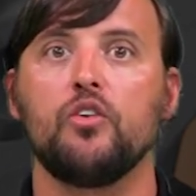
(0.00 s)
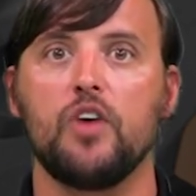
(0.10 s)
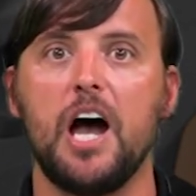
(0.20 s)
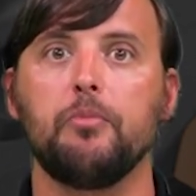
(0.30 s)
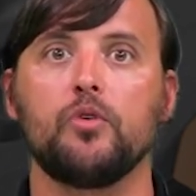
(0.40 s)

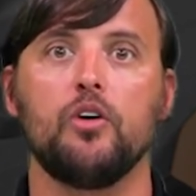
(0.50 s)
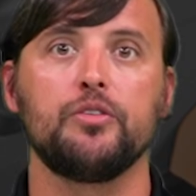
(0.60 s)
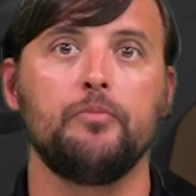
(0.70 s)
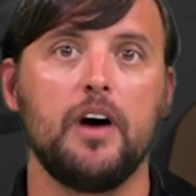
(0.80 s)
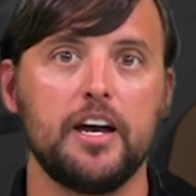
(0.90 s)
crop
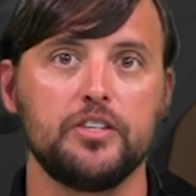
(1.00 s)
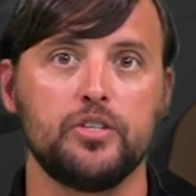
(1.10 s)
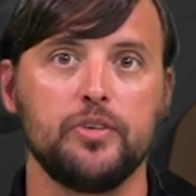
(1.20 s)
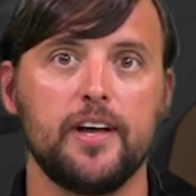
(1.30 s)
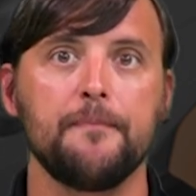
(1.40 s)
growth
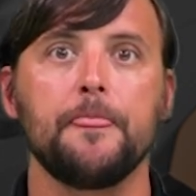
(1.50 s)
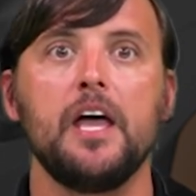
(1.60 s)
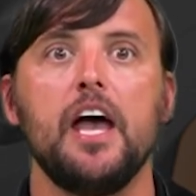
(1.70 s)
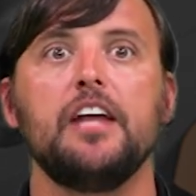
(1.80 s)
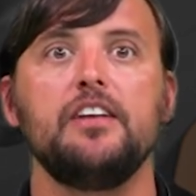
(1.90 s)
monitoring,
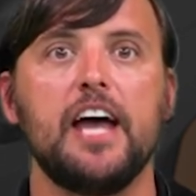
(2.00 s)
and